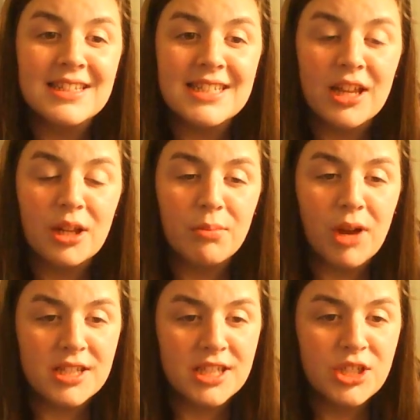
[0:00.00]
telling
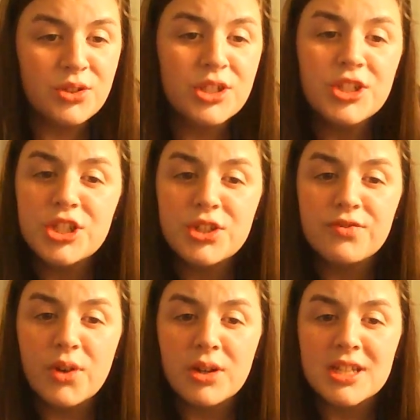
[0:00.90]
prosecutors to
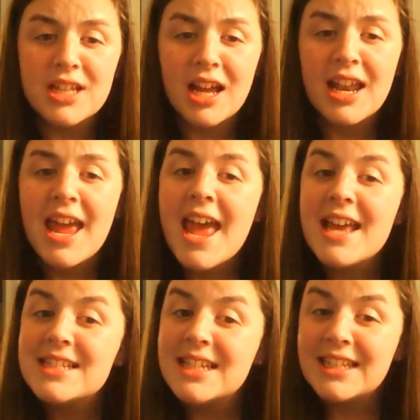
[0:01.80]
focus on
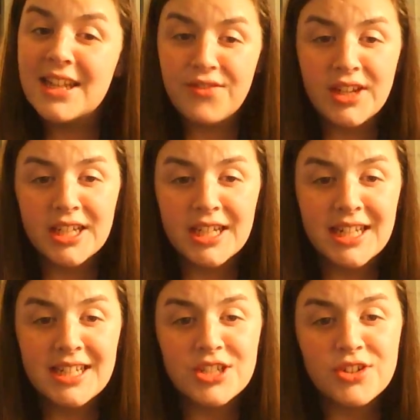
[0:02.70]

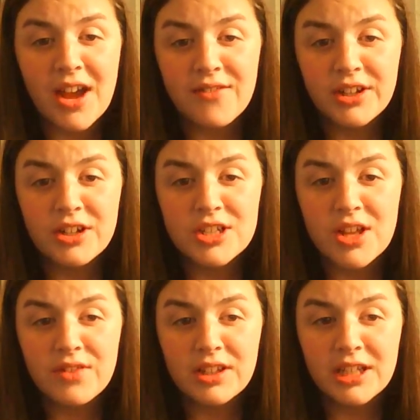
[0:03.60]
significant traffickers
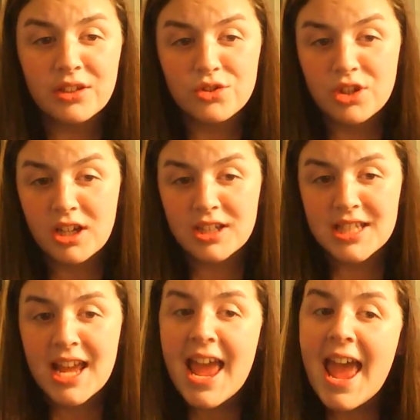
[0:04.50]
of illegal drugs
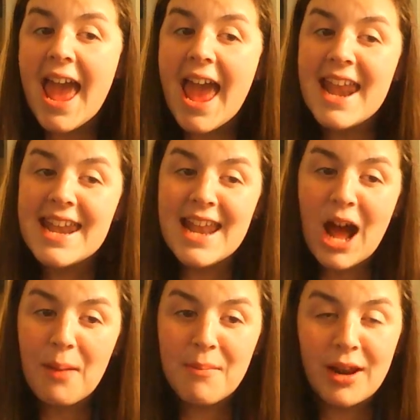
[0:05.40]
and
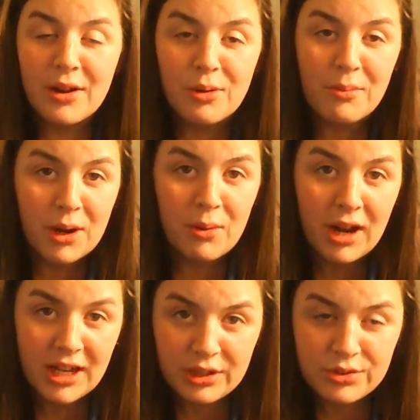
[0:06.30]
not medical
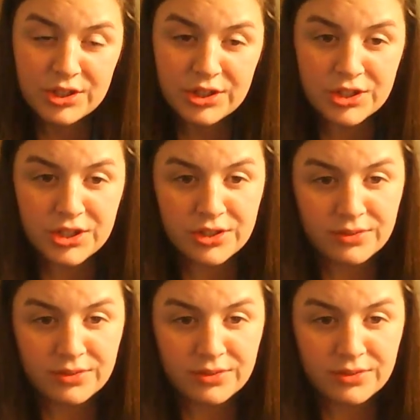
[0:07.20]
marijuana users.